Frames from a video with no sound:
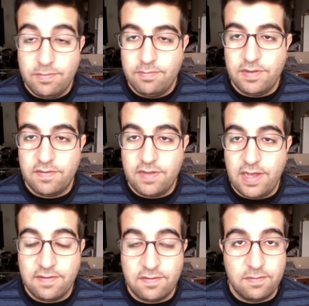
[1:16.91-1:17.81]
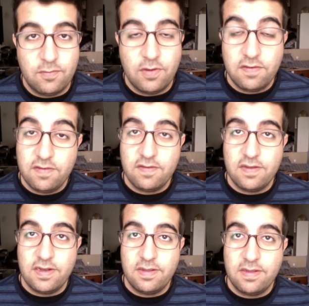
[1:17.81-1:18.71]
basically answer some questions
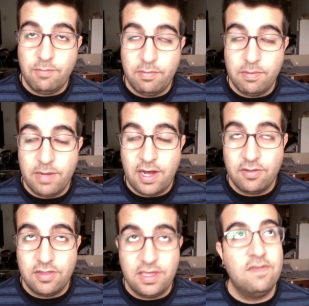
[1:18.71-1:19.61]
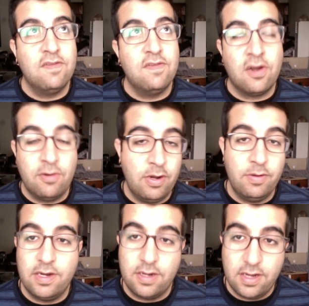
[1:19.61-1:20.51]
and tell people about how things are around here.